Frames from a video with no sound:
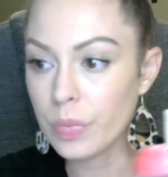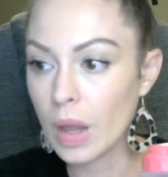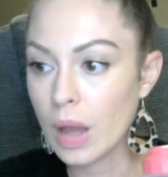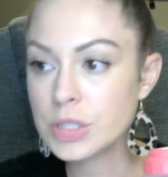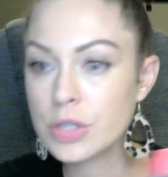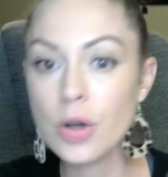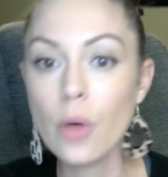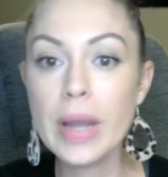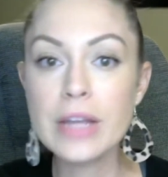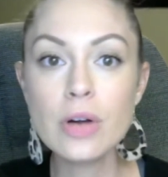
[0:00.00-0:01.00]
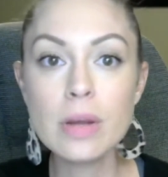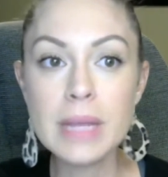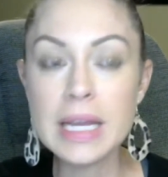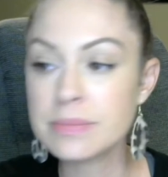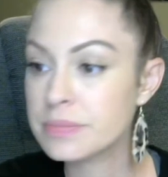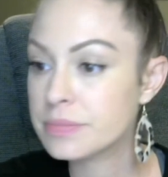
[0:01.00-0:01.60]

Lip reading: So, oh wait, you're on me.